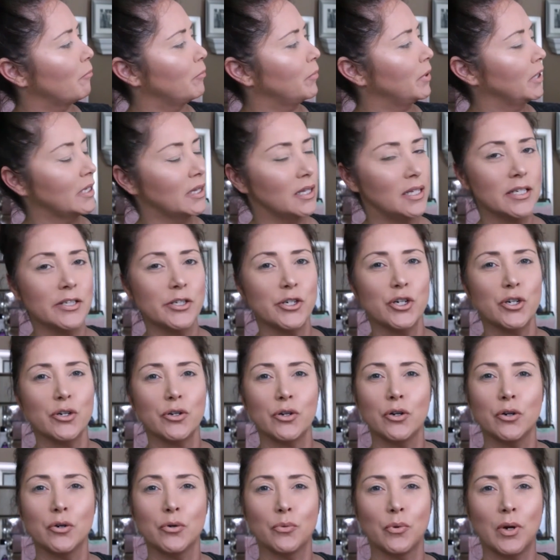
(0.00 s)
but this
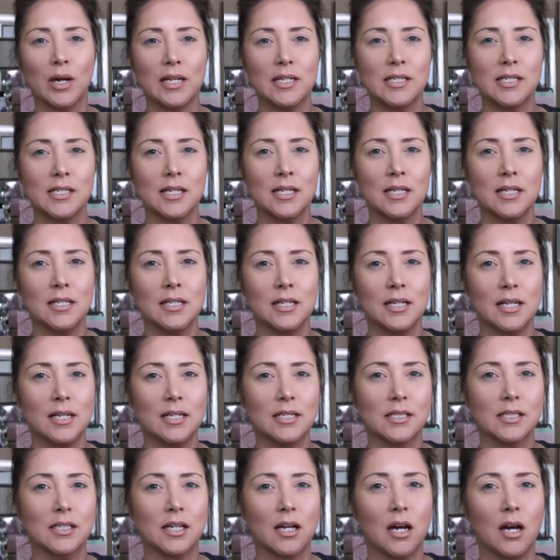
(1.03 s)
sugar raisin
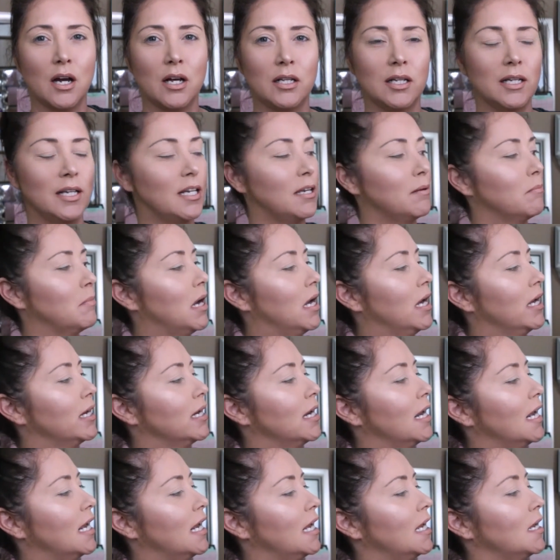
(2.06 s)
is calling my
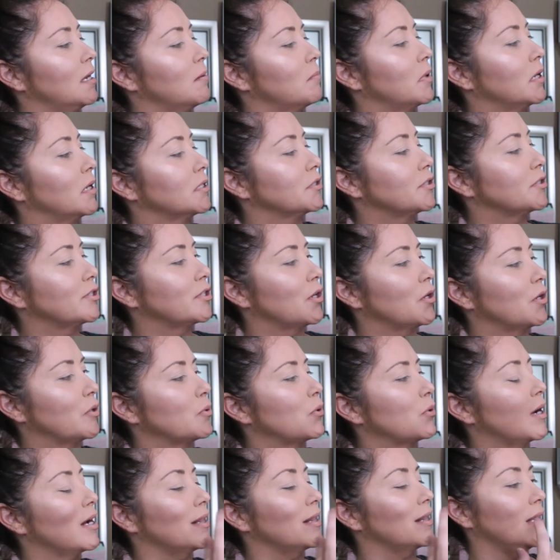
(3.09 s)
name.
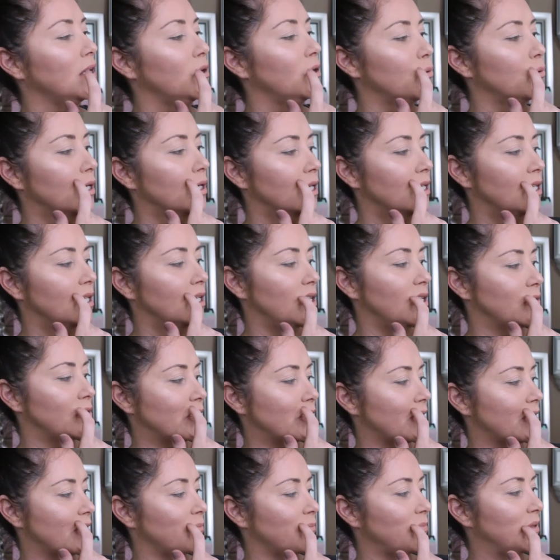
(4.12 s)
So I think we're going to use
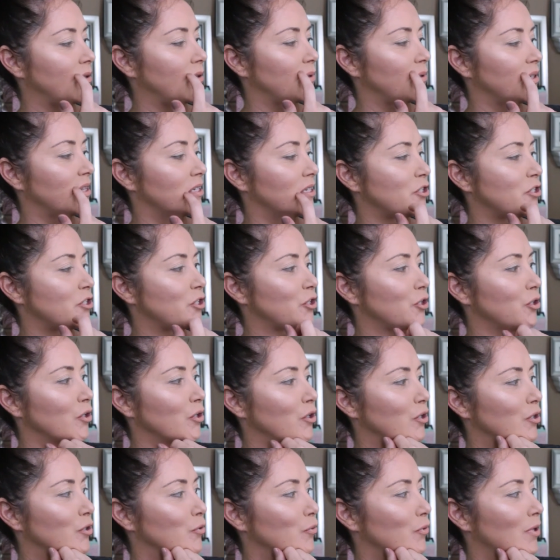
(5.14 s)
something with the
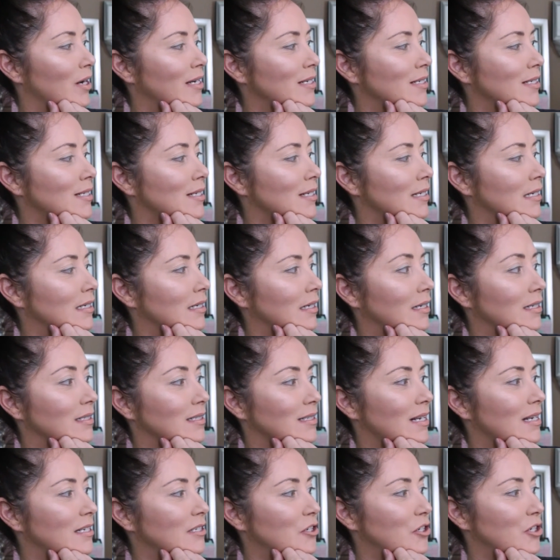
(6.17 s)
sugared raisin because
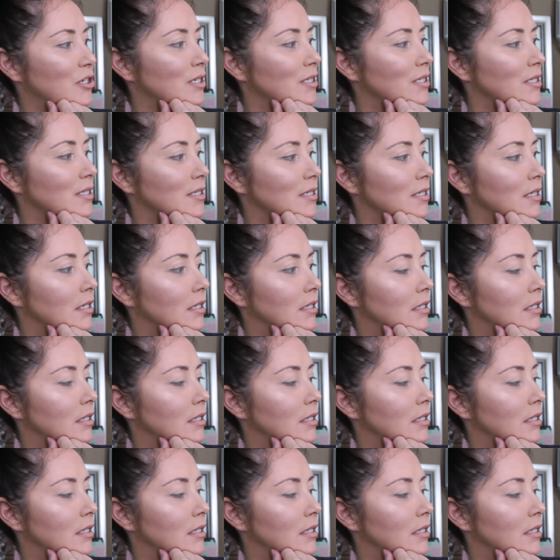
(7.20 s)
that's just